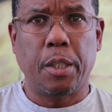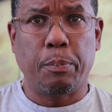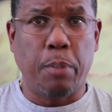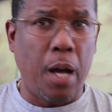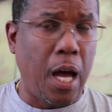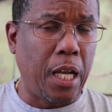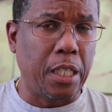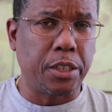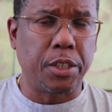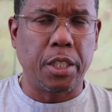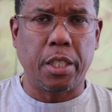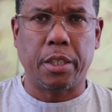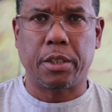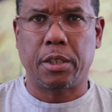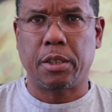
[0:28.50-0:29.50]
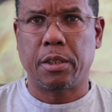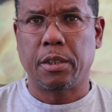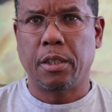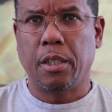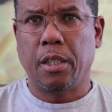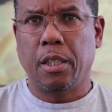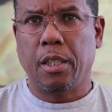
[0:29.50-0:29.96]
Politics,
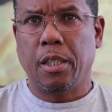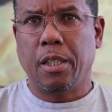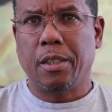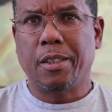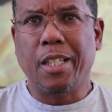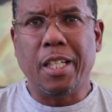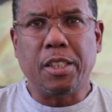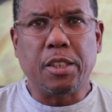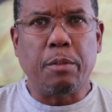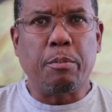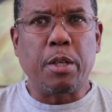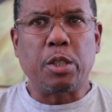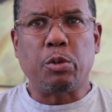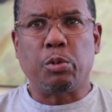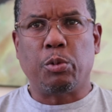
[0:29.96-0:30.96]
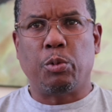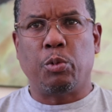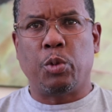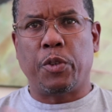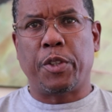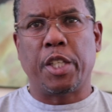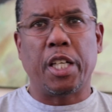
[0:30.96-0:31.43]
things that mess
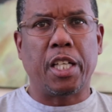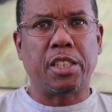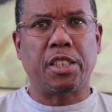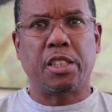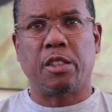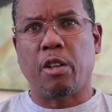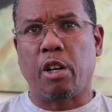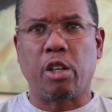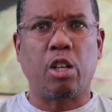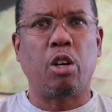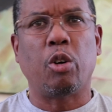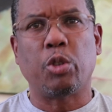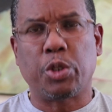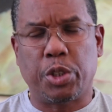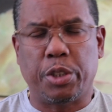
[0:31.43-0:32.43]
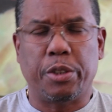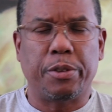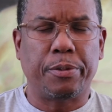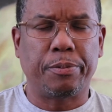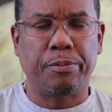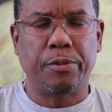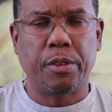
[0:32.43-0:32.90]
with us and our culture.
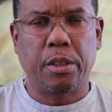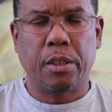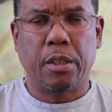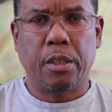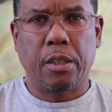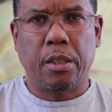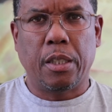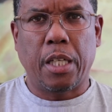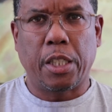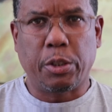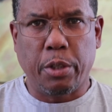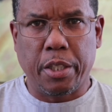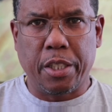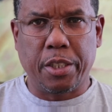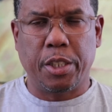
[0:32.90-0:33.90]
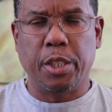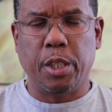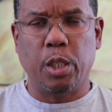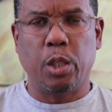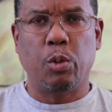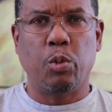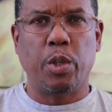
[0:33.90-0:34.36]
I try to
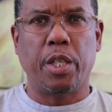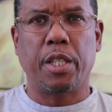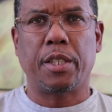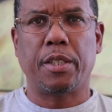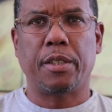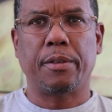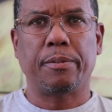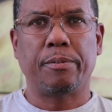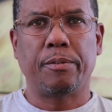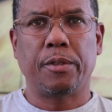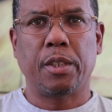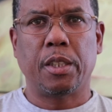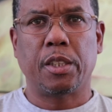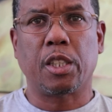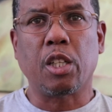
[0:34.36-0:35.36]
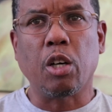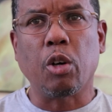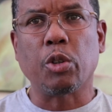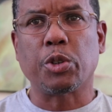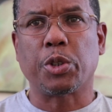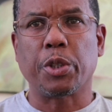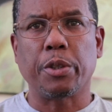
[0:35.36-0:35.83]
deal with the
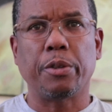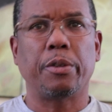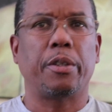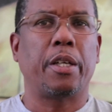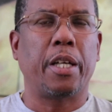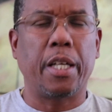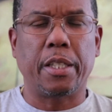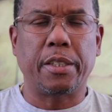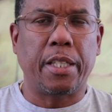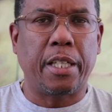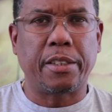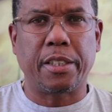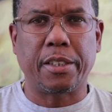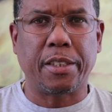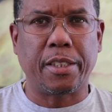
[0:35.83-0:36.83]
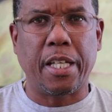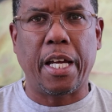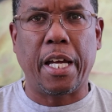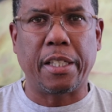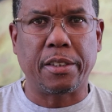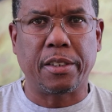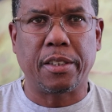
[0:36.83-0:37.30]
culture as it
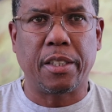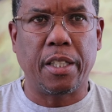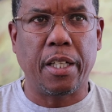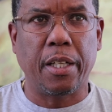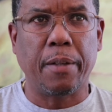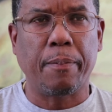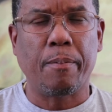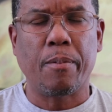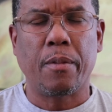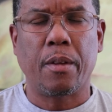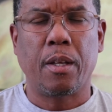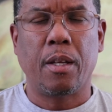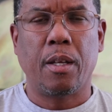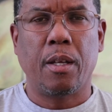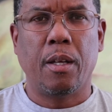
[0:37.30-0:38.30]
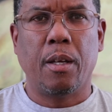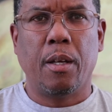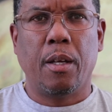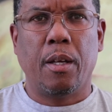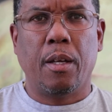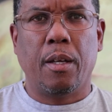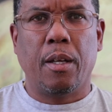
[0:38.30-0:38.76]
stands today.
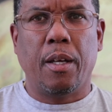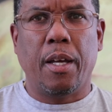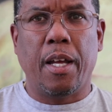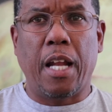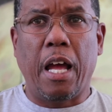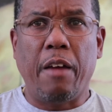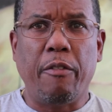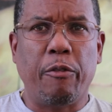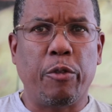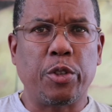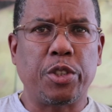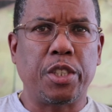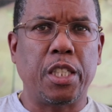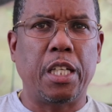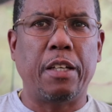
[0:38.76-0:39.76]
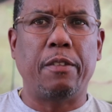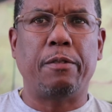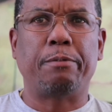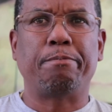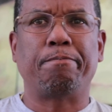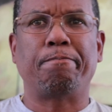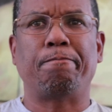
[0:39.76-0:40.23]
And I've
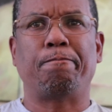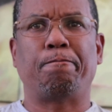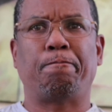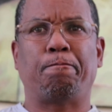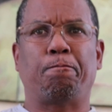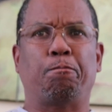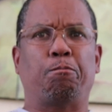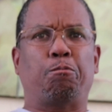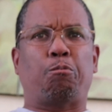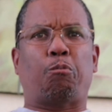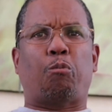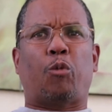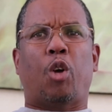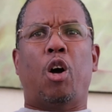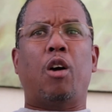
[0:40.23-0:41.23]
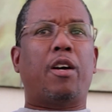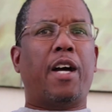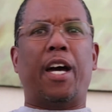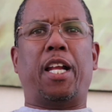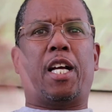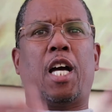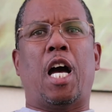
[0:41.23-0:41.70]
received all
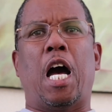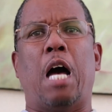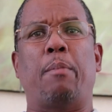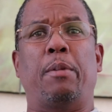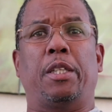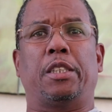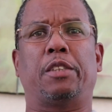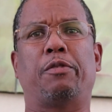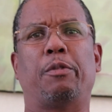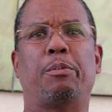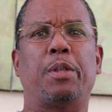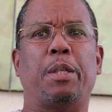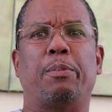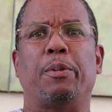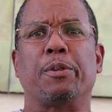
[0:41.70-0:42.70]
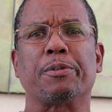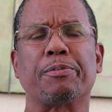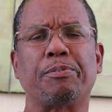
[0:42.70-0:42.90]
kind of comments from people.